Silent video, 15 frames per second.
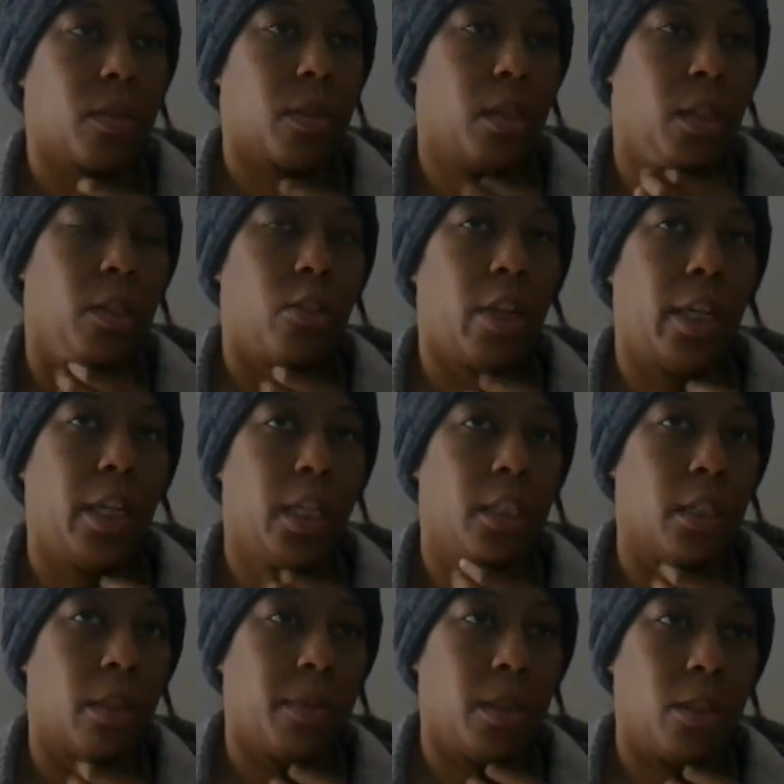are you trying to get
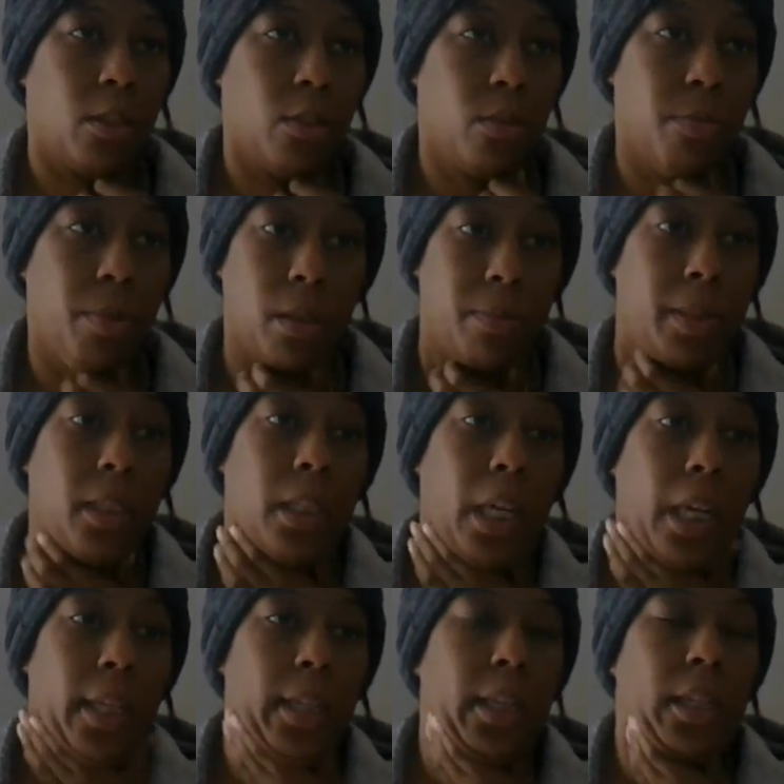someone to do put them
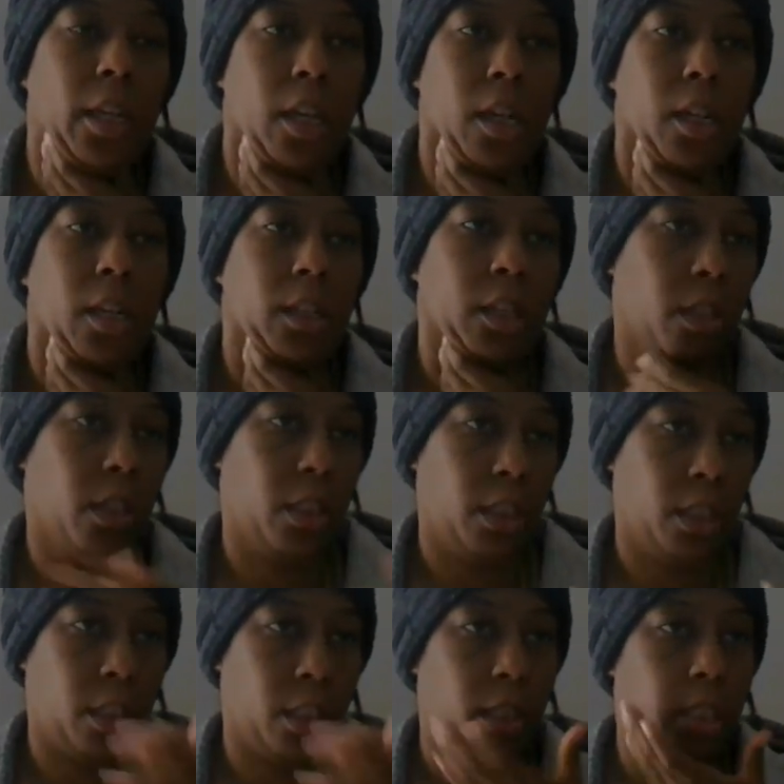inside? Like, no, it's
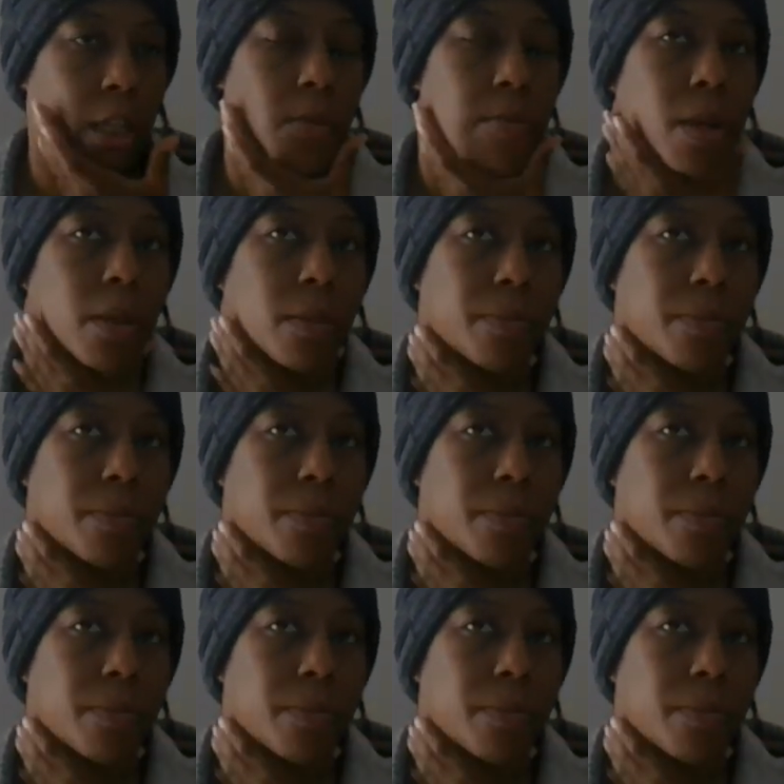just a statement.